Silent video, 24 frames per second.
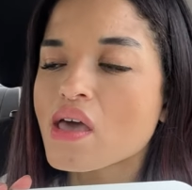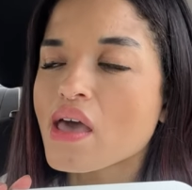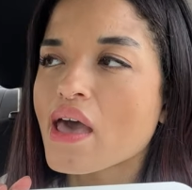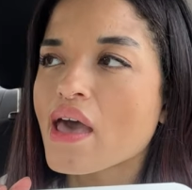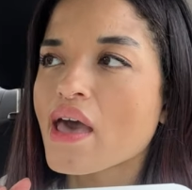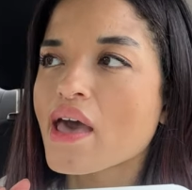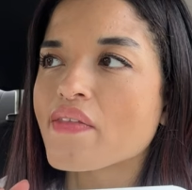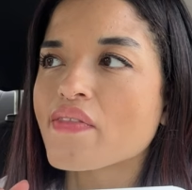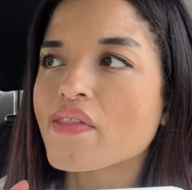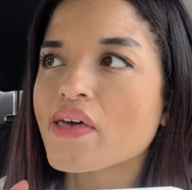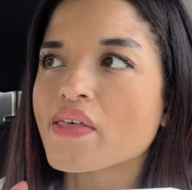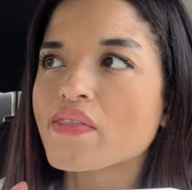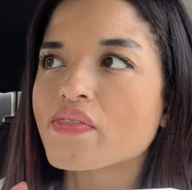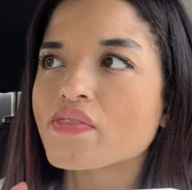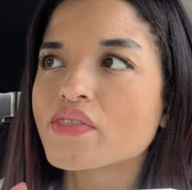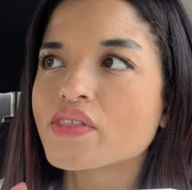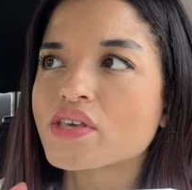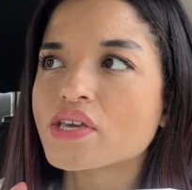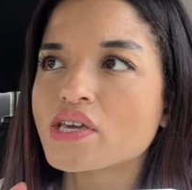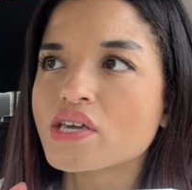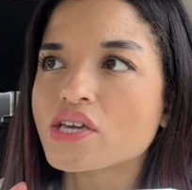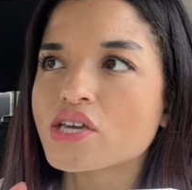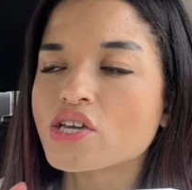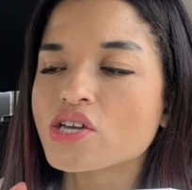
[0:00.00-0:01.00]
And then
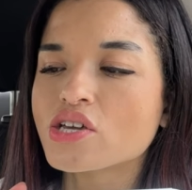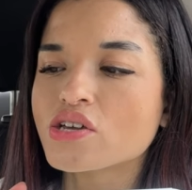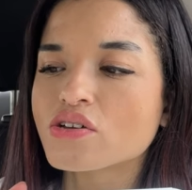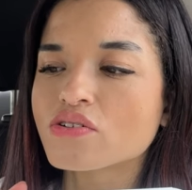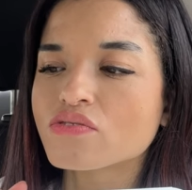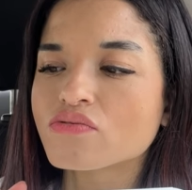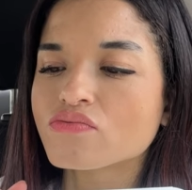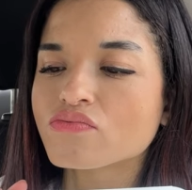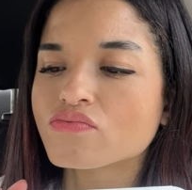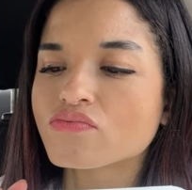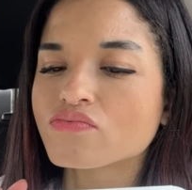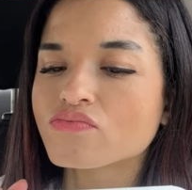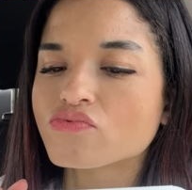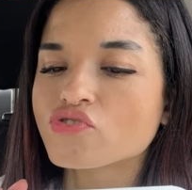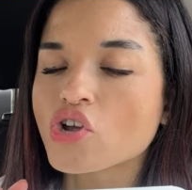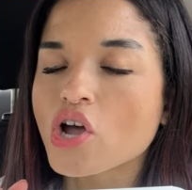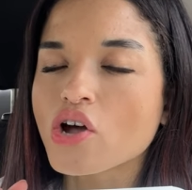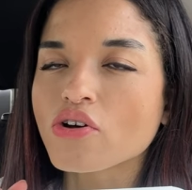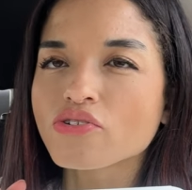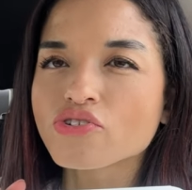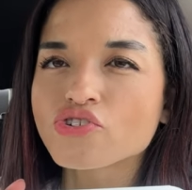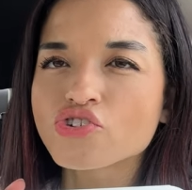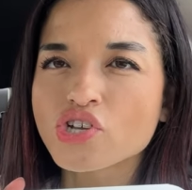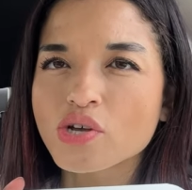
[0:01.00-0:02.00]
the
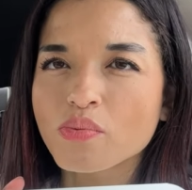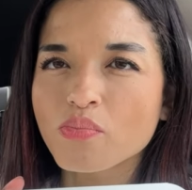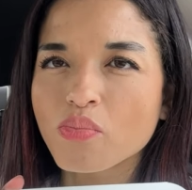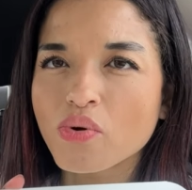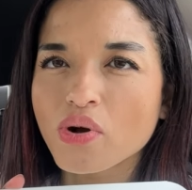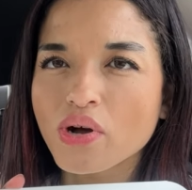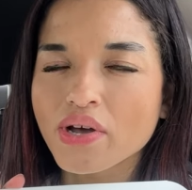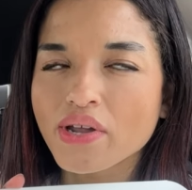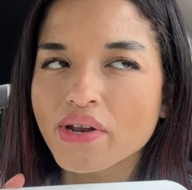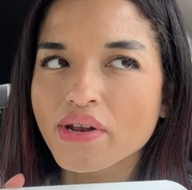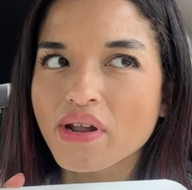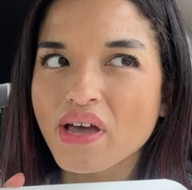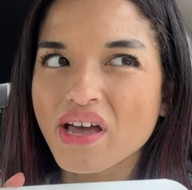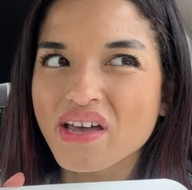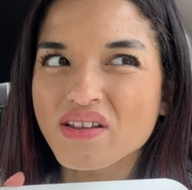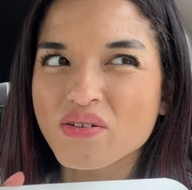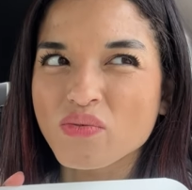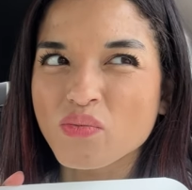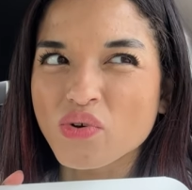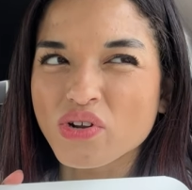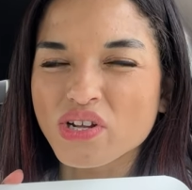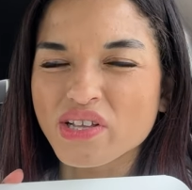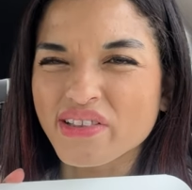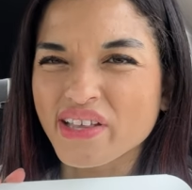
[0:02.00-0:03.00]
chocolate chip one, I
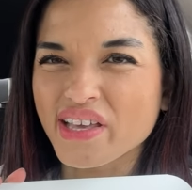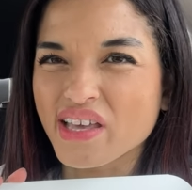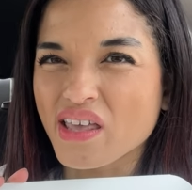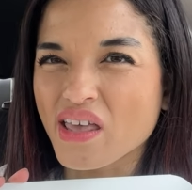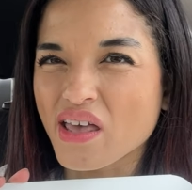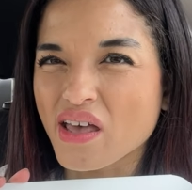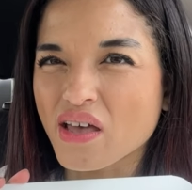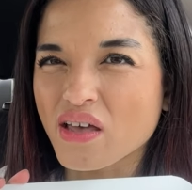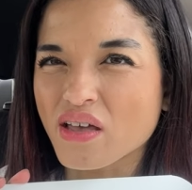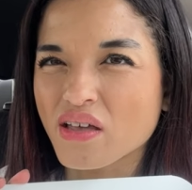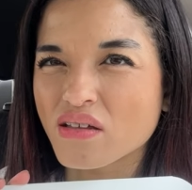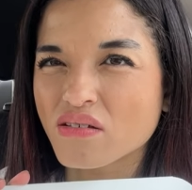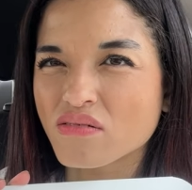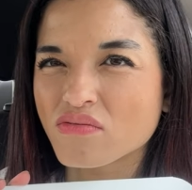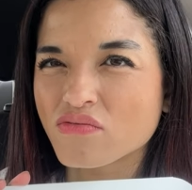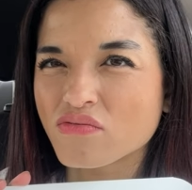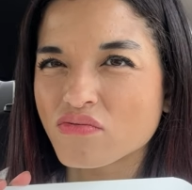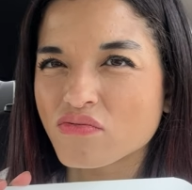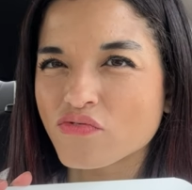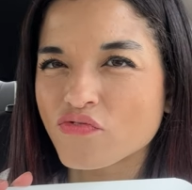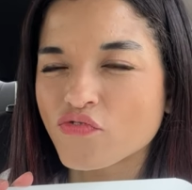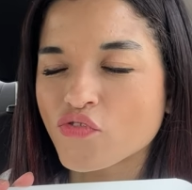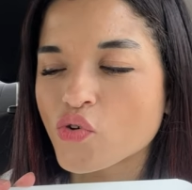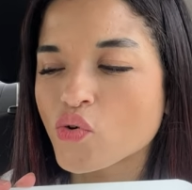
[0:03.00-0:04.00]
didn't want to like get
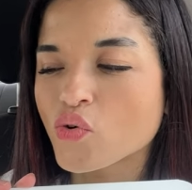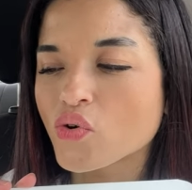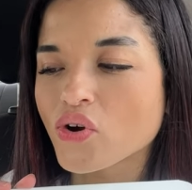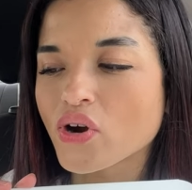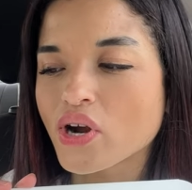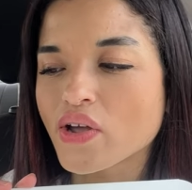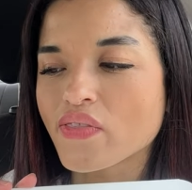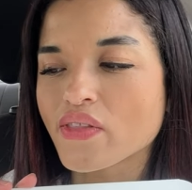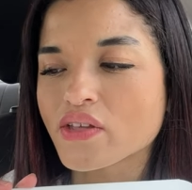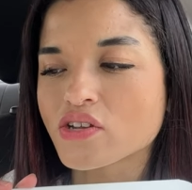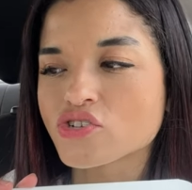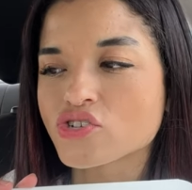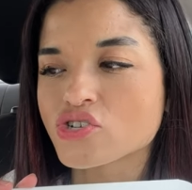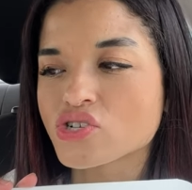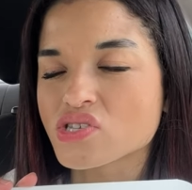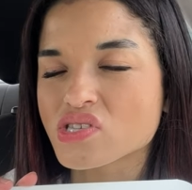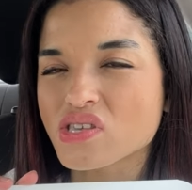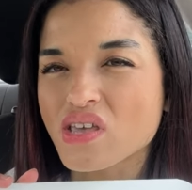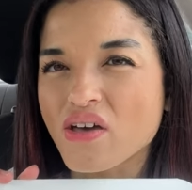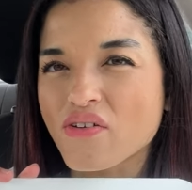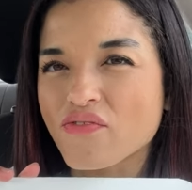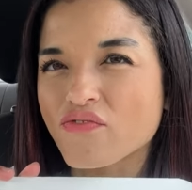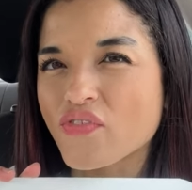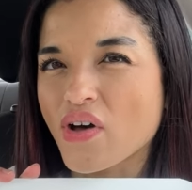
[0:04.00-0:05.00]
four and then just
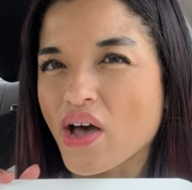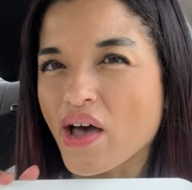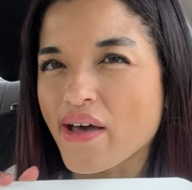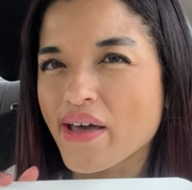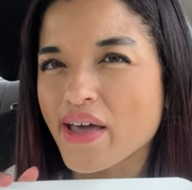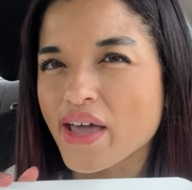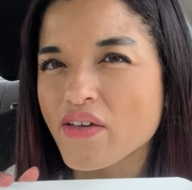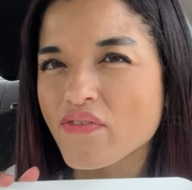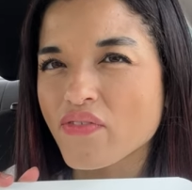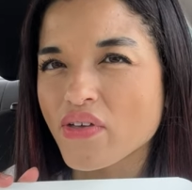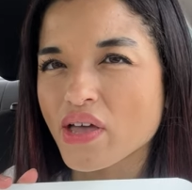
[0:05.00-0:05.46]
get five.